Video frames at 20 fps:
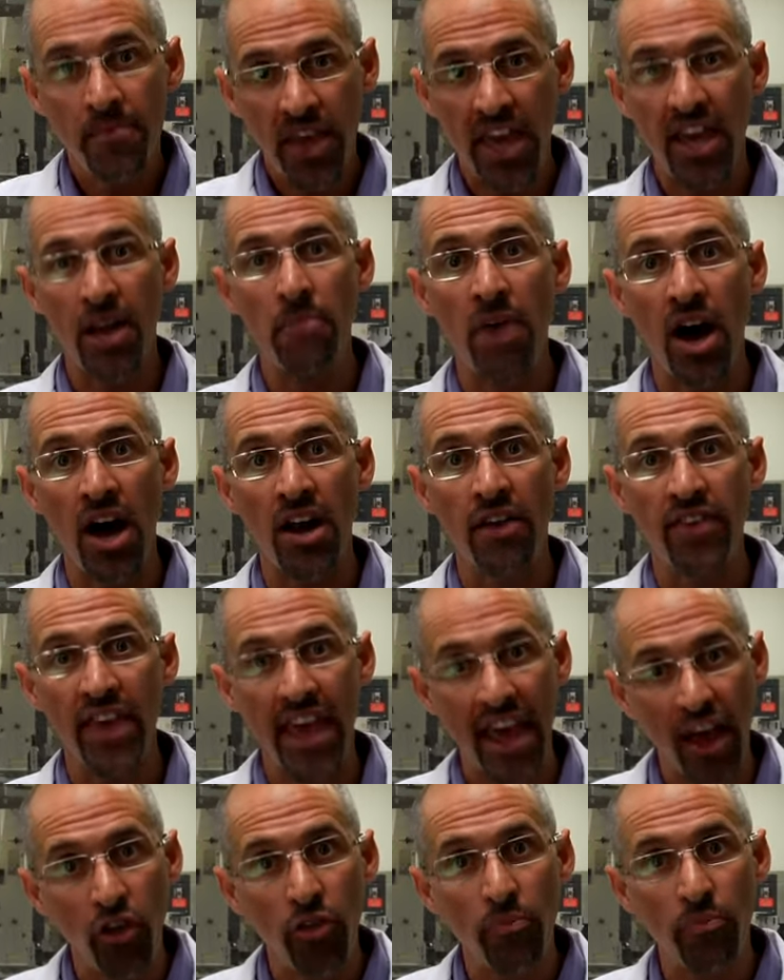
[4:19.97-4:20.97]
in a Monavie
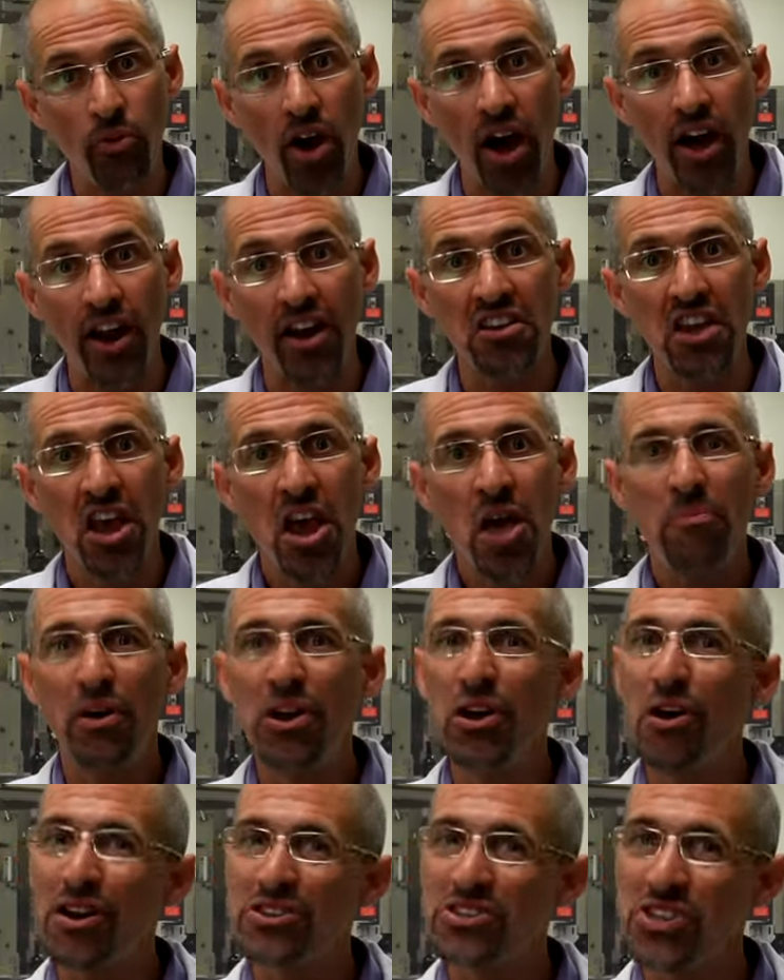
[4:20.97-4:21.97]
health product, but
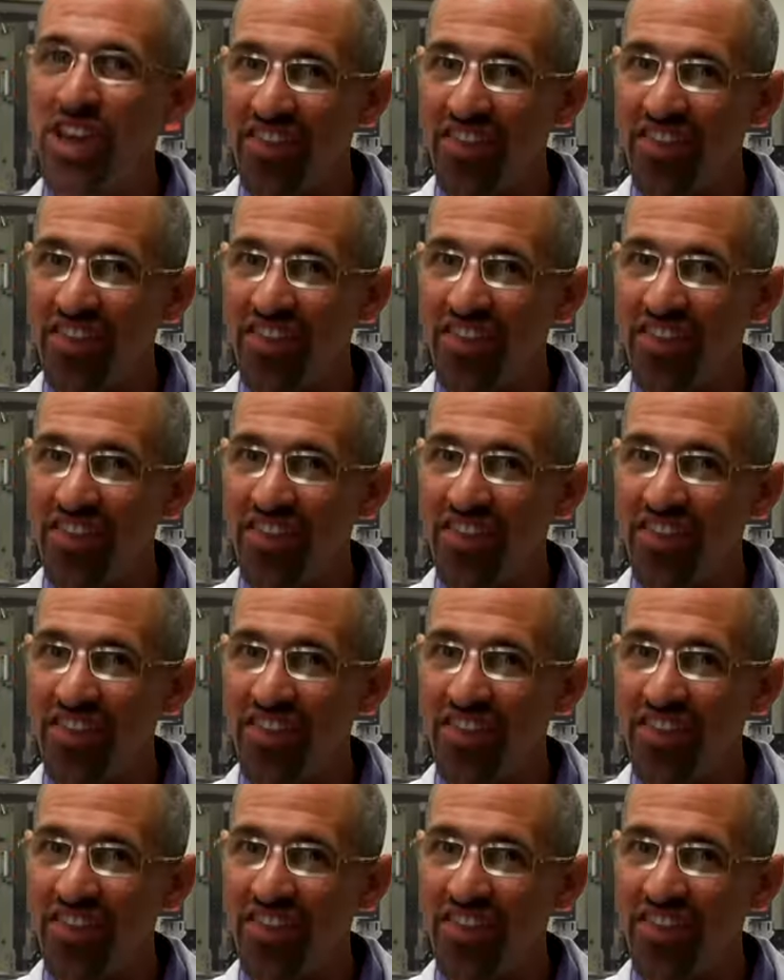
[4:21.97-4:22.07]
you also